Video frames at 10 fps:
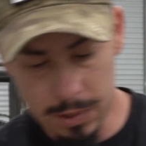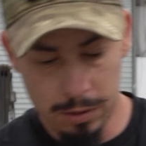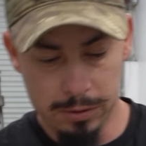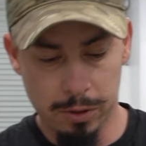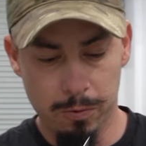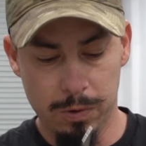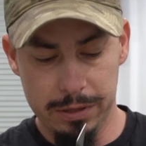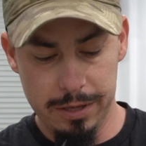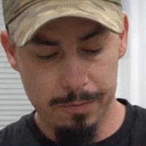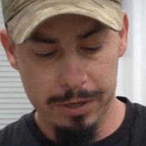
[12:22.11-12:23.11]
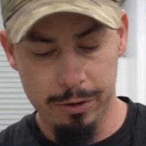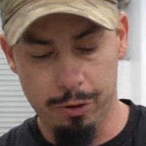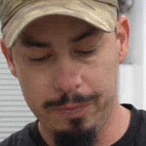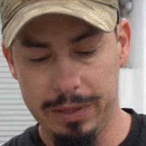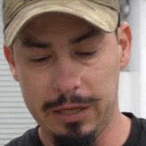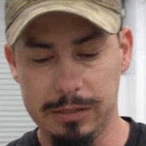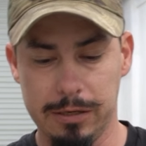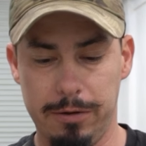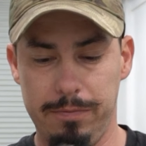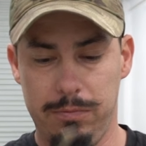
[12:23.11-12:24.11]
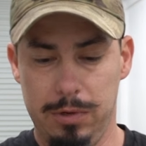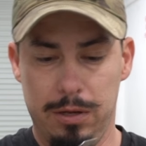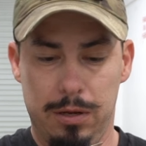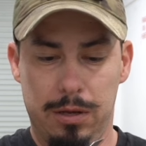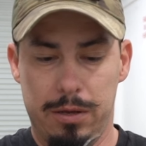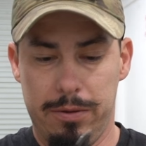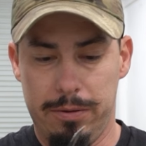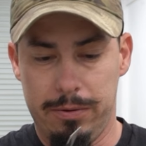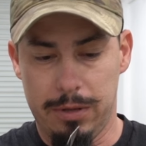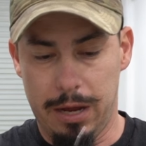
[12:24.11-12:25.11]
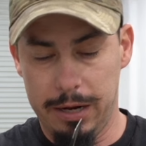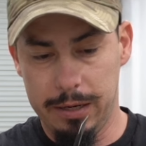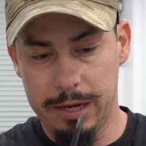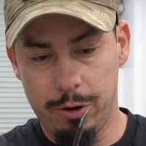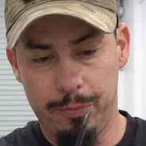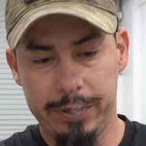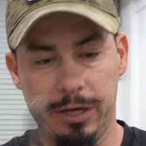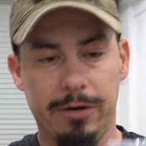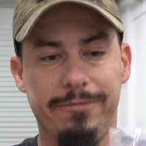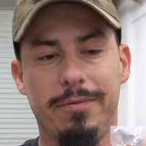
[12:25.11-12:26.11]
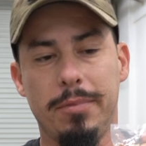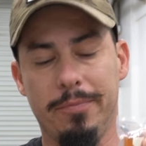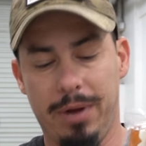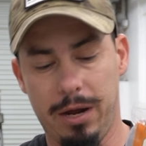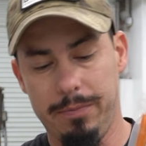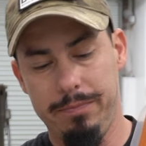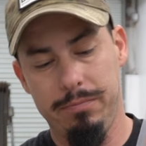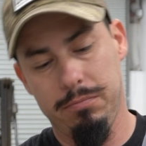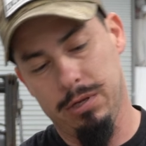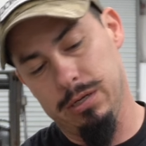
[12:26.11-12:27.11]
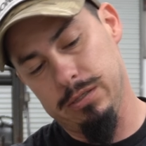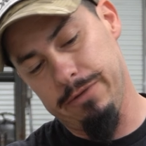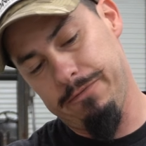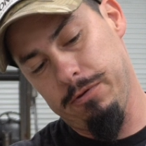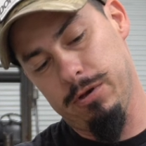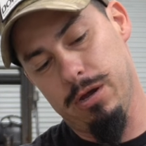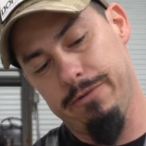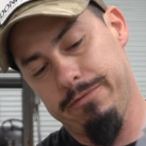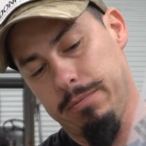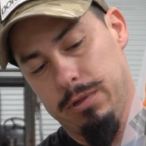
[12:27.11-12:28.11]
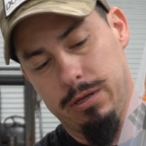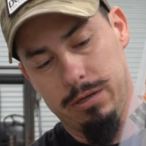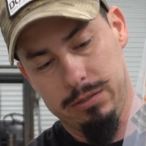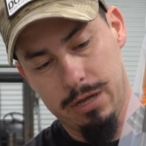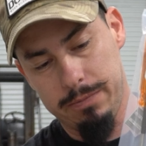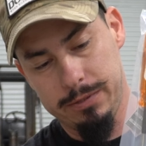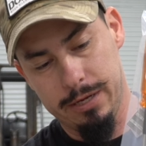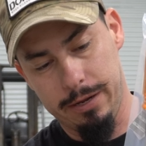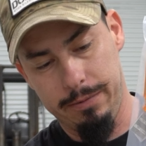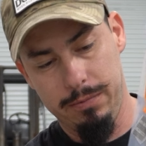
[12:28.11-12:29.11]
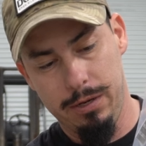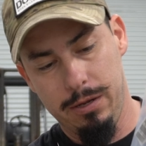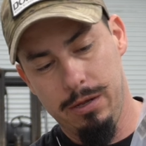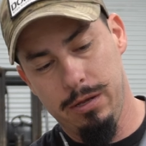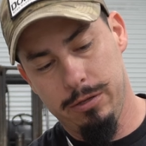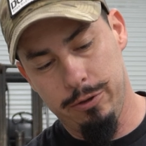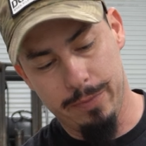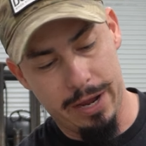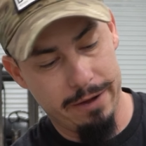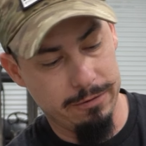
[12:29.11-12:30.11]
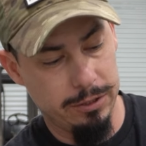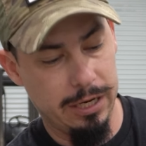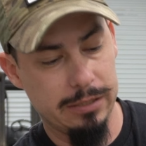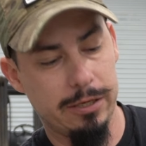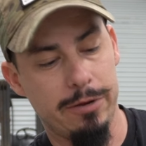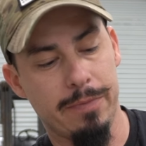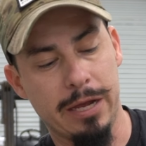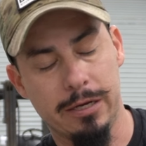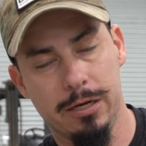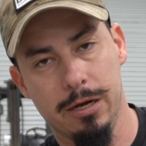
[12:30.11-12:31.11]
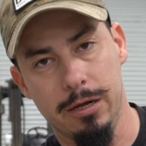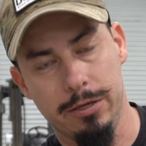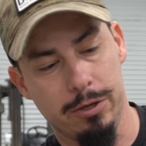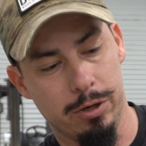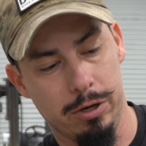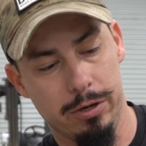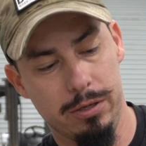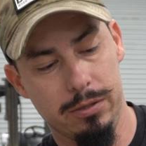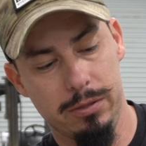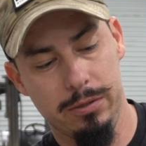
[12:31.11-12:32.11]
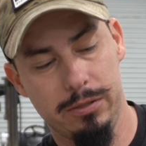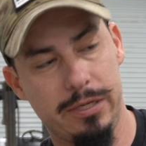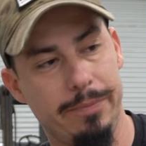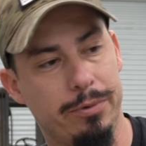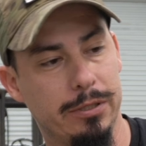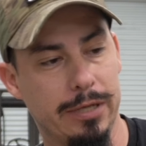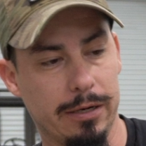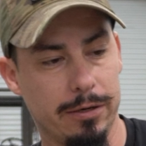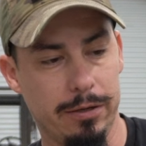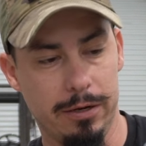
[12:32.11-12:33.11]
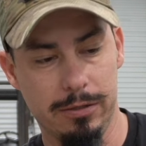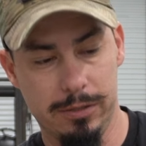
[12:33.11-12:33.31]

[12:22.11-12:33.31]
So one thing when you open these up, I like opening them from the bottom, because if you cut them from the top side, you might have a chance that you might cut your tip protector there.